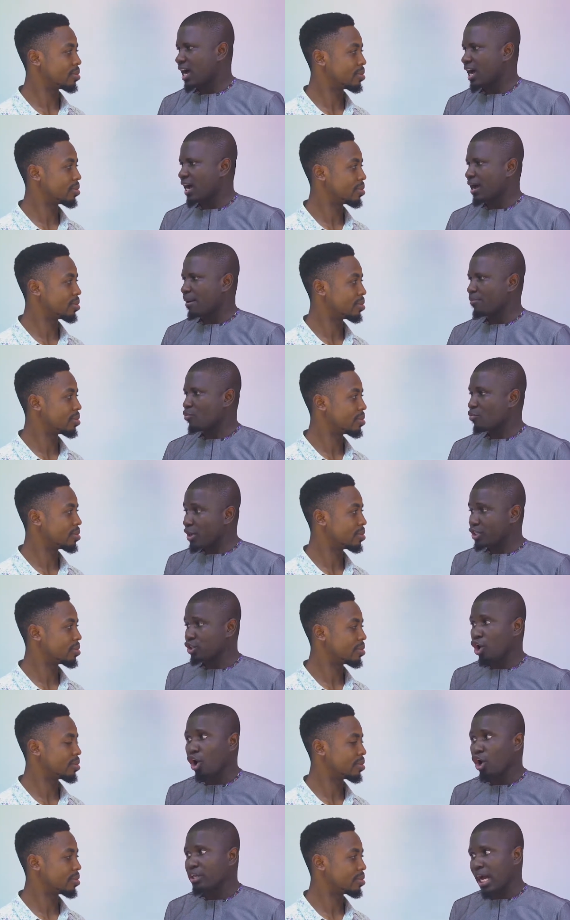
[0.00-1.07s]
Speaker 1: um,
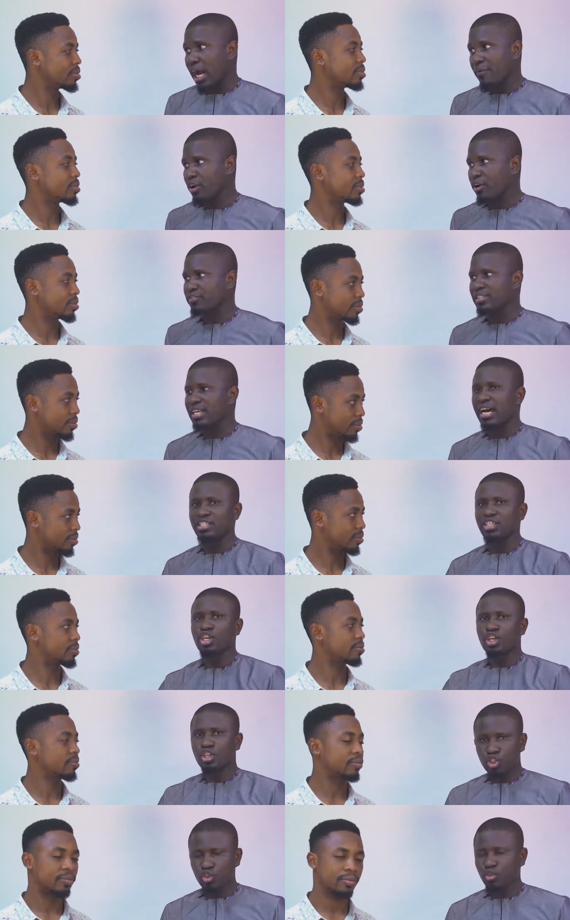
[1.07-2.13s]
with all the array of stars,
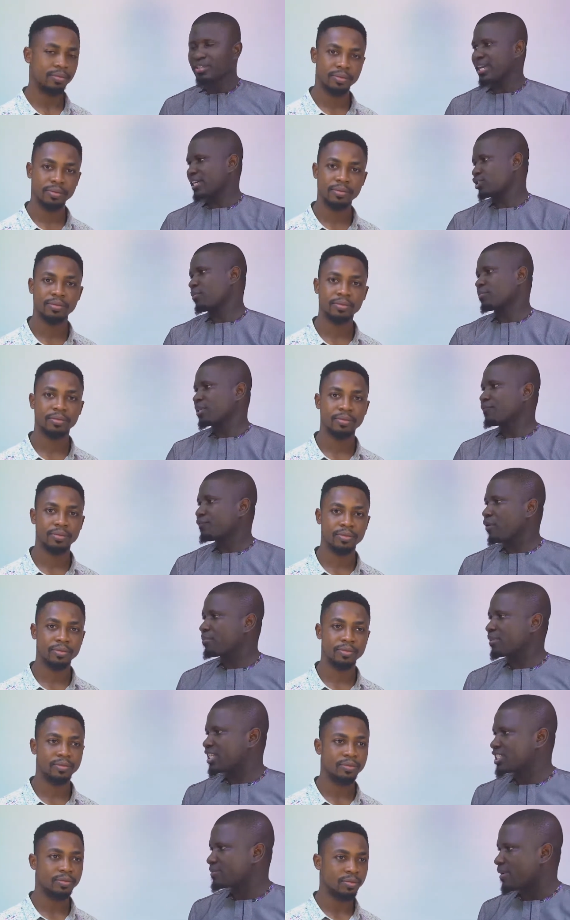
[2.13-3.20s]
should get something
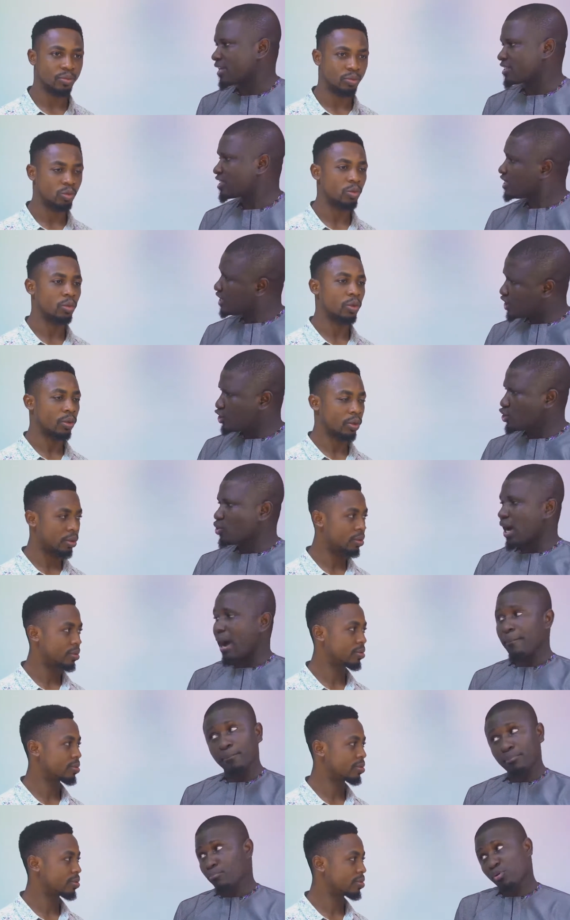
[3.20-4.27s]
from this match, you know,
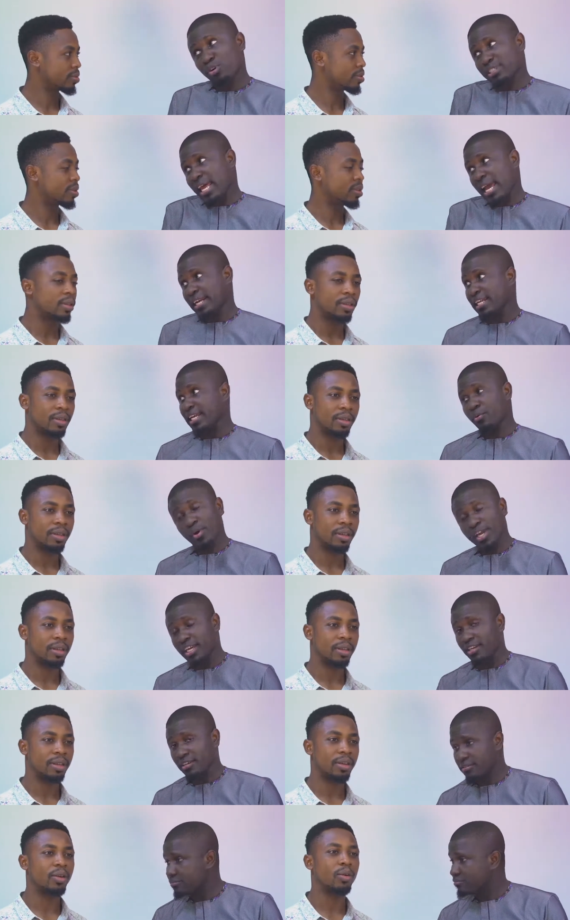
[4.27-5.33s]
I'm most likely
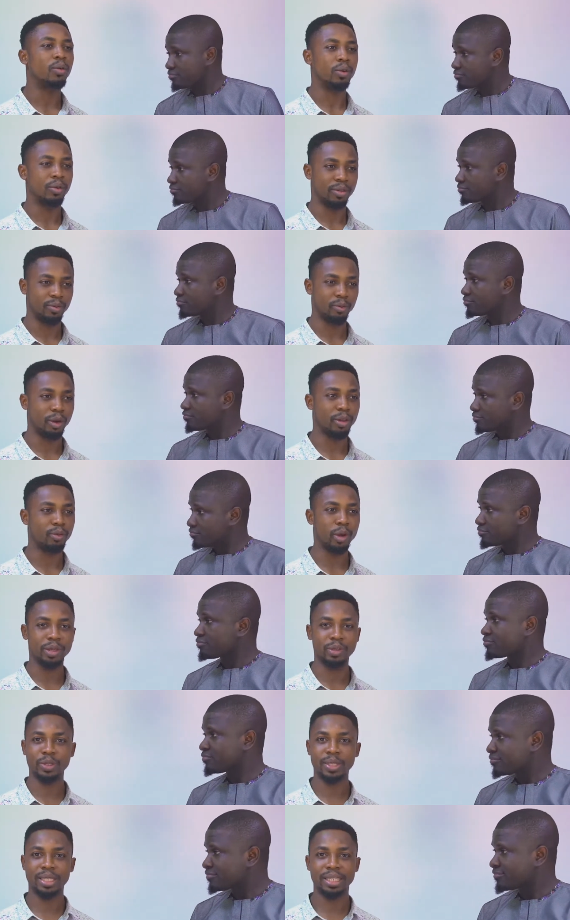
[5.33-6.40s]
win. Oh,
Speaker 2: well,
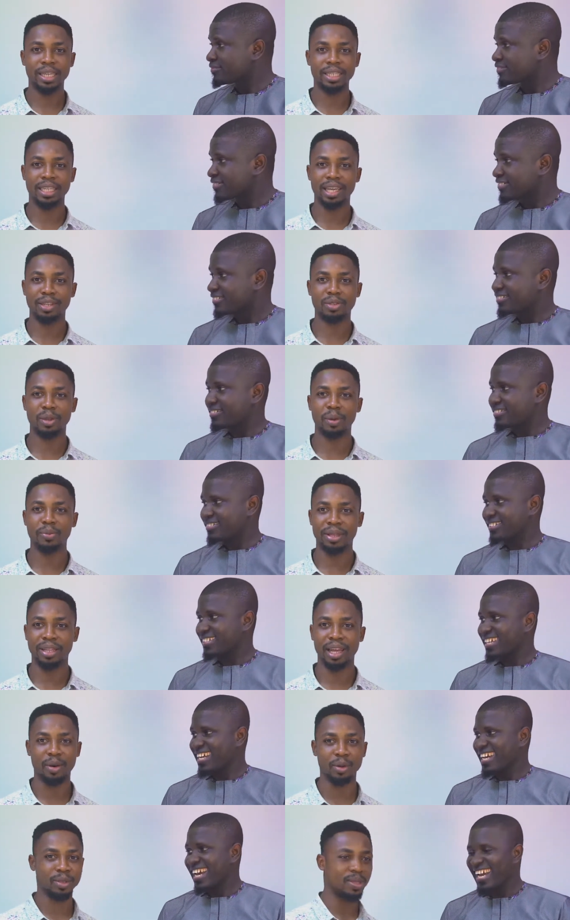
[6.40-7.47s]
when you said get
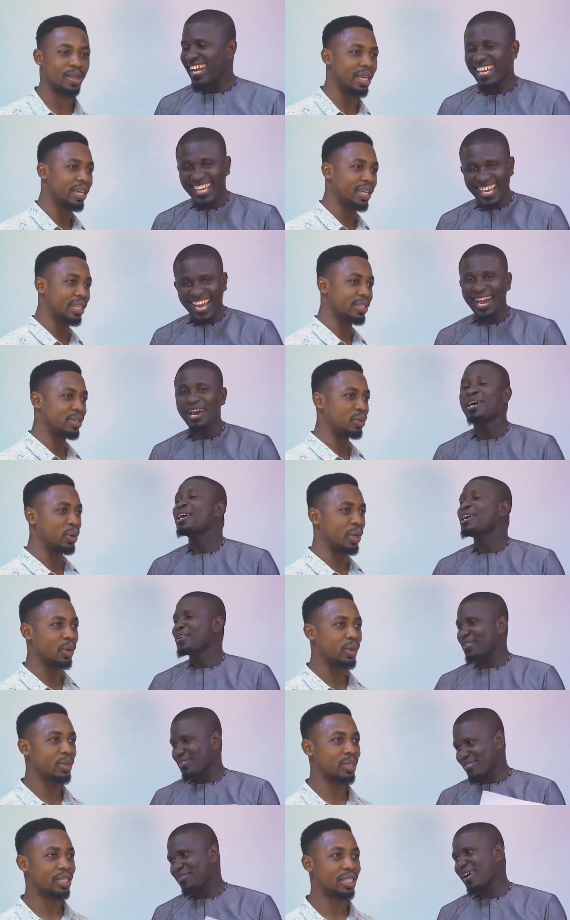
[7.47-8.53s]
something, I was thinking yeah, you were
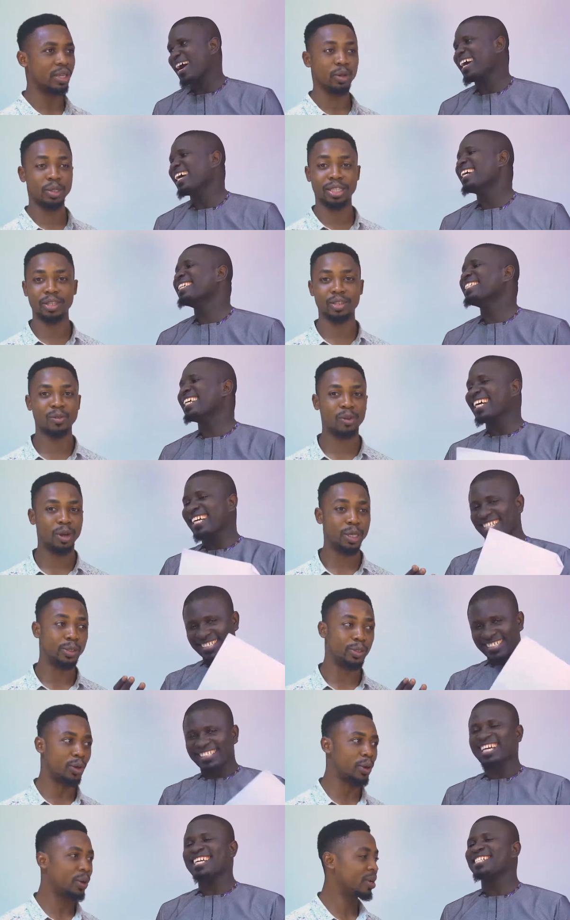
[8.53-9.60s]
going to say well,
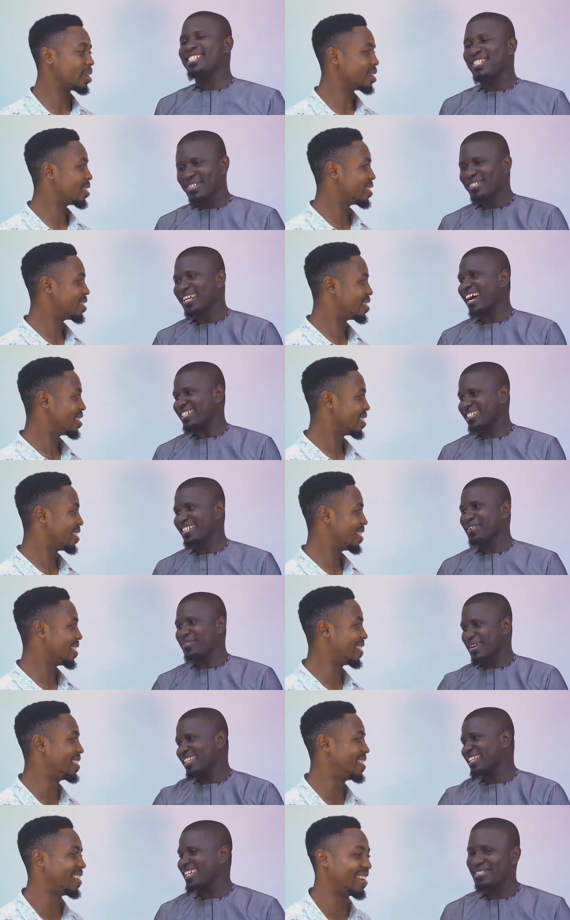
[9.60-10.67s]
they, they
Speaker 1: should actually
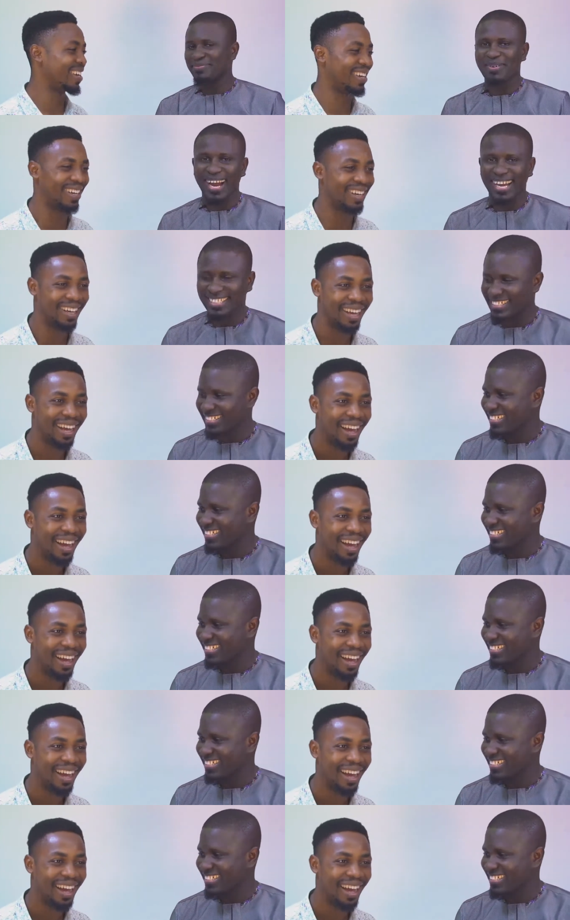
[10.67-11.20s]
win this match.